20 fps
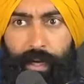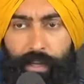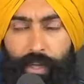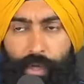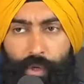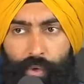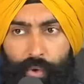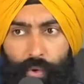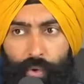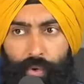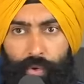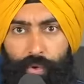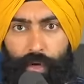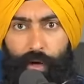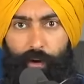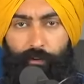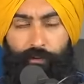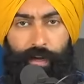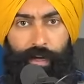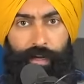the goal
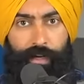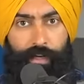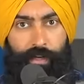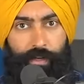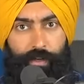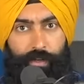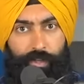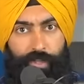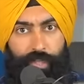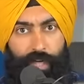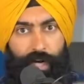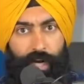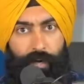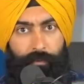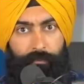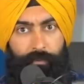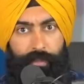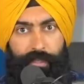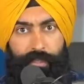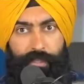of getting a good
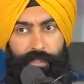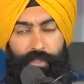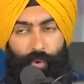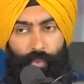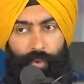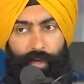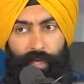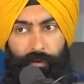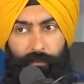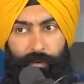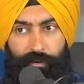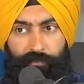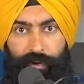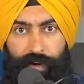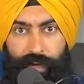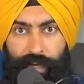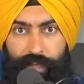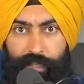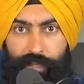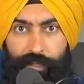job is so we can be
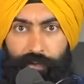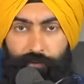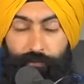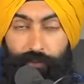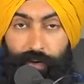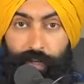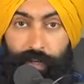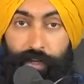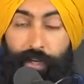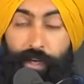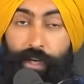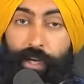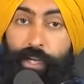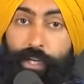financially free.